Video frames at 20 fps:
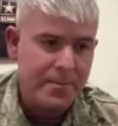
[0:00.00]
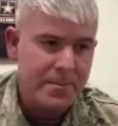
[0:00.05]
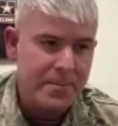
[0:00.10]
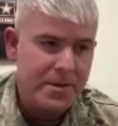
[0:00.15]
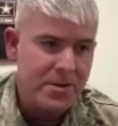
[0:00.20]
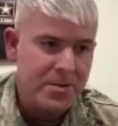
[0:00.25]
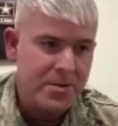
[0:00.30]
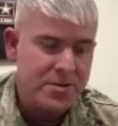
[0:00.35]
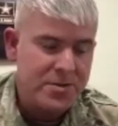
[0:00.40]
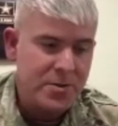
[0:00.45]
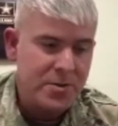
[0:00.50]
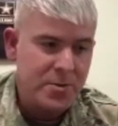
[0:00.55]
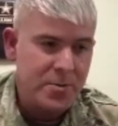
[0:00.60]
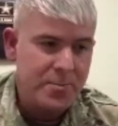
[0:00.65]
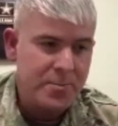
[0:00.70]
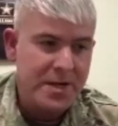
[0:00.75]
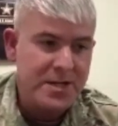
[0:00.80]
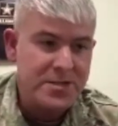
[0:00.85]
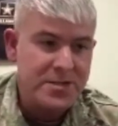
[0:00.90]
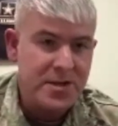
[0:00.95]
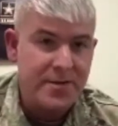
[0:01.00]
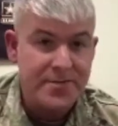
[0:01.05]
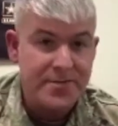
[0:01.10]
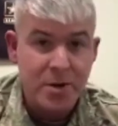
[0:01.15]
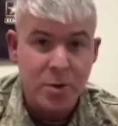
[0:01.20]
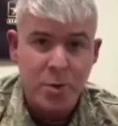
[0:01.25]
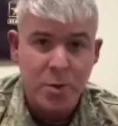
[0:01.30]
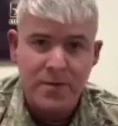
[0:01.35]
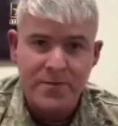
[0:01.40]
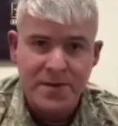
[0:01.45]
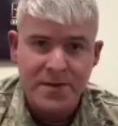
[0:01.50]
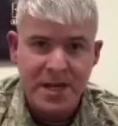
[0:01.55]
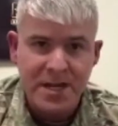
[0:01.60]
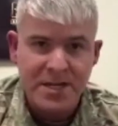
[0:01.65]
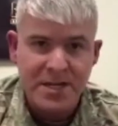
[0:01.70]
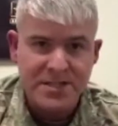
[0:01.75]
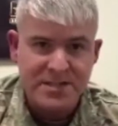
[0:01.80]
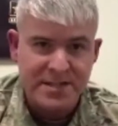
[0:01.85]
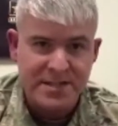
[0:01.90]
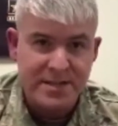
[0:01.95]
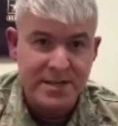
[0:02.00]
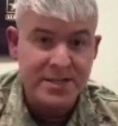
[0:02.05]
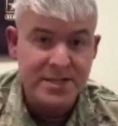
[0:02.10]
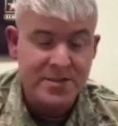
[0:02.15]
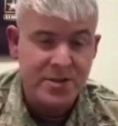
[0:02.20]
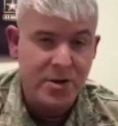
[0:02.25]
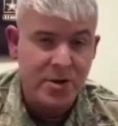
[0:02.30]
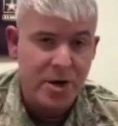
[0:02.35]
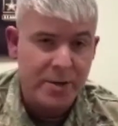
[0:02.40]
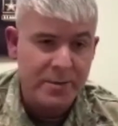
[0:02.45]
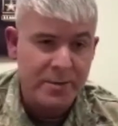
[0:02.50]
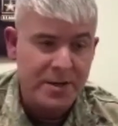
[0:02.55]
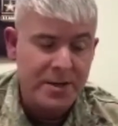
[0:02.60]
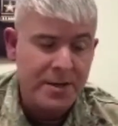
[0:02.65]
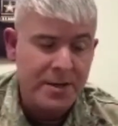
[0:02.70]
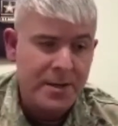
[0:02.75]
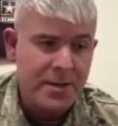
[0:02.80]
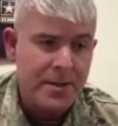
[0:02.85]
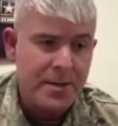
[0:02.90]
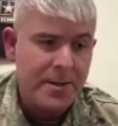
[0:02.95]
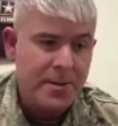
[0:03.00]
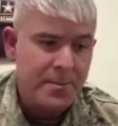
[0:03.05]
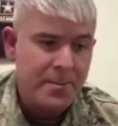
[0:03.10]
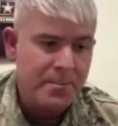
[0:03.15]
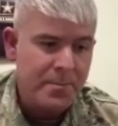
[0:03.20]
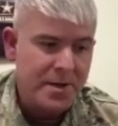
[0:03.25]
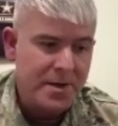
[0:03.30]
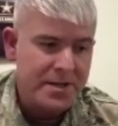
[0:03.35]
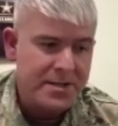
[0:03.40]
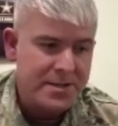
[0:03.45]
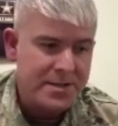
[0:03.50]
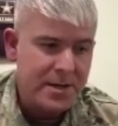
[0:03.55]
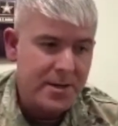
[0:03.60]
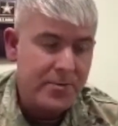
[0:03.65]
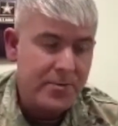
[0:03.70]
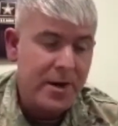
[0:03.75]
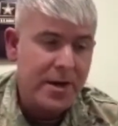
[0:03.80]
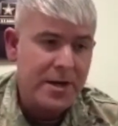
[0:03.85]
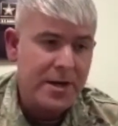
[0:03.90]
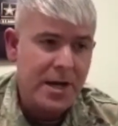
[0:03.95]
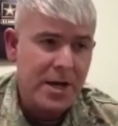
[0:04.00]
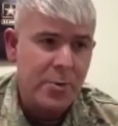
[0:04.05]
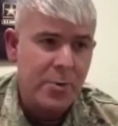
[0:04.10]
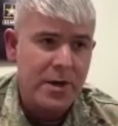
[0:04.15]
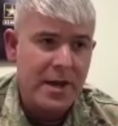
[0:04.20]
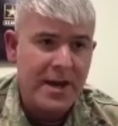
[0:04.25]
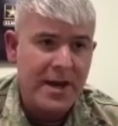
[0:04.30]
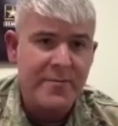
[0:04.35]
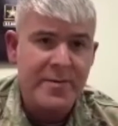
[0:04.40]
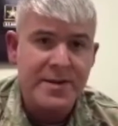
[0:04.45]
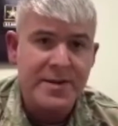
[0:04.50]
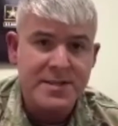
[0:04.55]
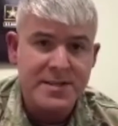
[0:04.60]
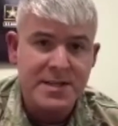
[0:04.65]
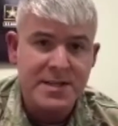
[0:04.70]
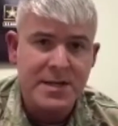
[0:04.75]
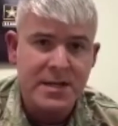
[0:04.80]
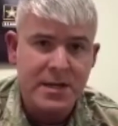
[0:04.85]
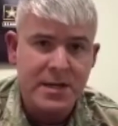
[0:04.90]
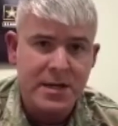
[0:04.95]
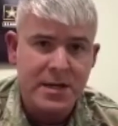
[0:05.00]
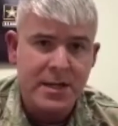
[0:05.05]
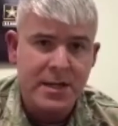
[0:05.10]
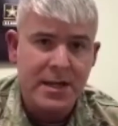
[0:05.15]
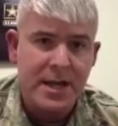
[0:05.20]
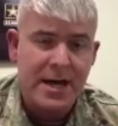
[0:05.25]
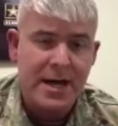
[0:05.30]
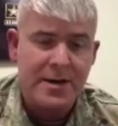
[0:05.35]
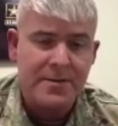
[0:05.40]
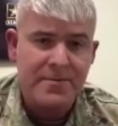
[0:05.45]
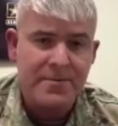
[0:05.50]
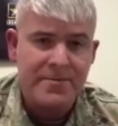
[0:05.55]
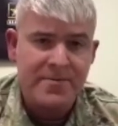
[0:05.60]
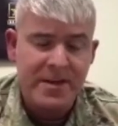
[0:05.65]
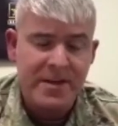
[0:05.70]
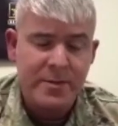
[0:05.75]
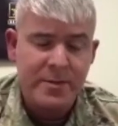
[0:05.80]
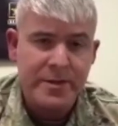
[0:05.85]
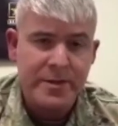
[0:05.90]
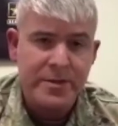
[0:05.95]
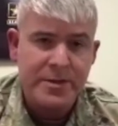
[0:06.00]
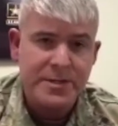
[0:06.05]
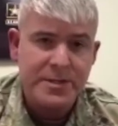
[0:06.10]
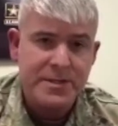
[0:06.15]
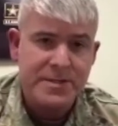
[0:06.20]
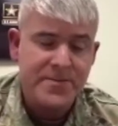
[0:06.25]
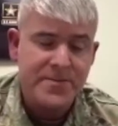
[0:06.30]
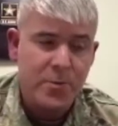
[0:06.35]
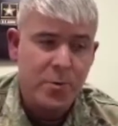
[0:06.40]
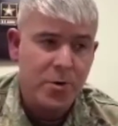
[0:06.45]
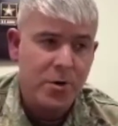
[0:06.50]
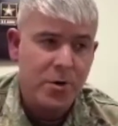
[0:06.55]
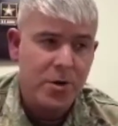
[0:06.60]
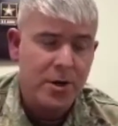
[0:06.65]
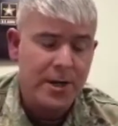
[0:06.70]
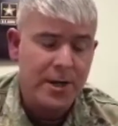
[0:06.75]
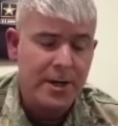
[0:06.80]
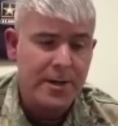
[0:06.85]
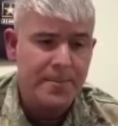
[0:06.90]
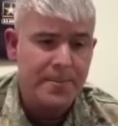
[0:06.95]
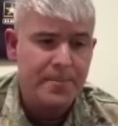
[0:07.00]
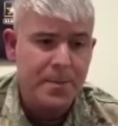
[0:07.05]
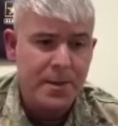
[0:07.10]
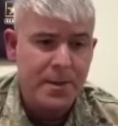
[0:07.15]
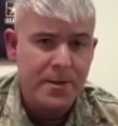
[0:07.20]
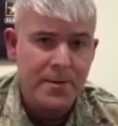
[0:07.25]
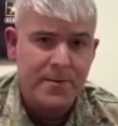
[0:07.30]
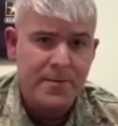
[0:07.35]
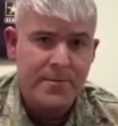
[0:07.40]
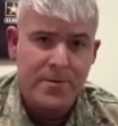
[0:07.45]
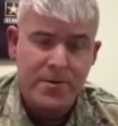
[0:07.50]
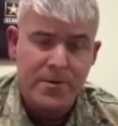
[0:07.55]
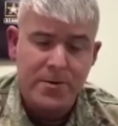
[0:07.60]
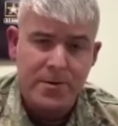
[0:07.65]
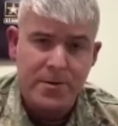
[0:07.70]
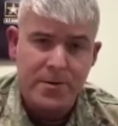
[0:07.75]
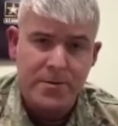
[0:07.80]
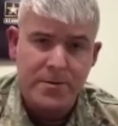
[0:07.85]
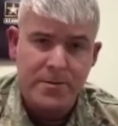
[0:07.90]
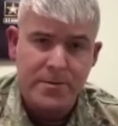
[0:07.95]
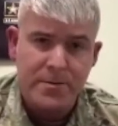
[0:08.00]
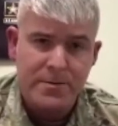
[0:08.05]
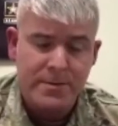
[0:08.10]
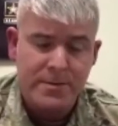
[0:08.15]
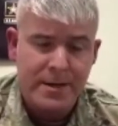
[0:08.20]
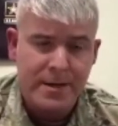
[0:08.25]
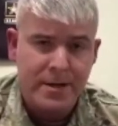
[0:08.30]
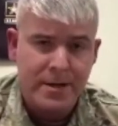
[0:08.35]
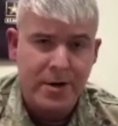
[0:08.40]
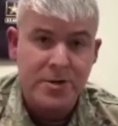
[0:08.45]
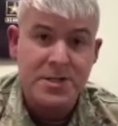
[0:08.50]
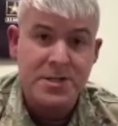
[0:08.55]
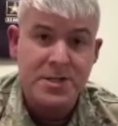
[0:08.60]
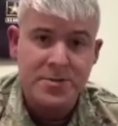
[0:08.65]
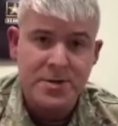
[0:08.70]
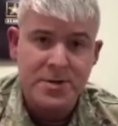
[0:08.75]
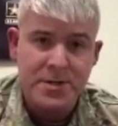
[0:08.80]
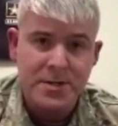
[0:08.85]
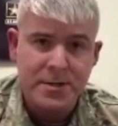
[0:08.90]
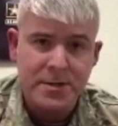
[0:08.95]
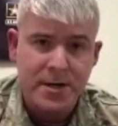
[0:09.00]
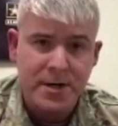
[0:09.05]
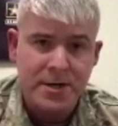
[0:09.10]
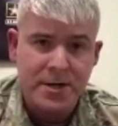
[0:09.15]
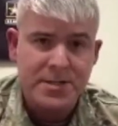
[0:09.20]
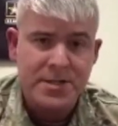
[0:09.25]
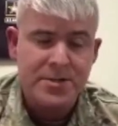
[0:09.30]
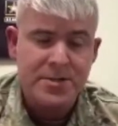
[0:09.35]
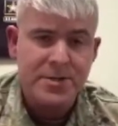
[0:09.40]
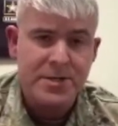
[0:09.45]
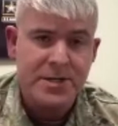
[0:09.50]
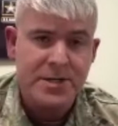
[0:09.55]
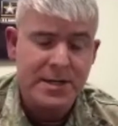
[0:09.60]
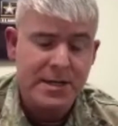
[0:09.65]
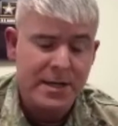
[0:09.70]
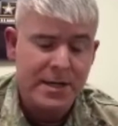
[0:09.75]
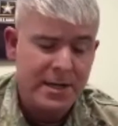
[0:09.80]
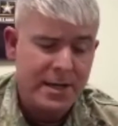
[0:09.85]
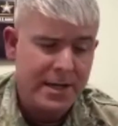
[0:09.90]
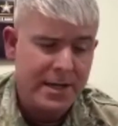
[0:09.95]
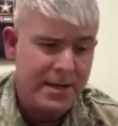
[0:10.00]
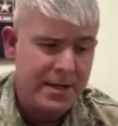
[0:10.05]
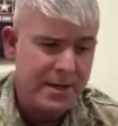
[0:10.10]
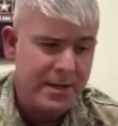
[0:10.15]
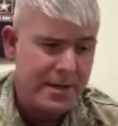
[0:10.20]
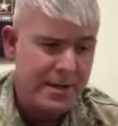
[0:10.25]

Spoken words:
You know, so based off their qualifications and needs of the Army. But right now, we have been seeing a lot of availabilities for like artillery, and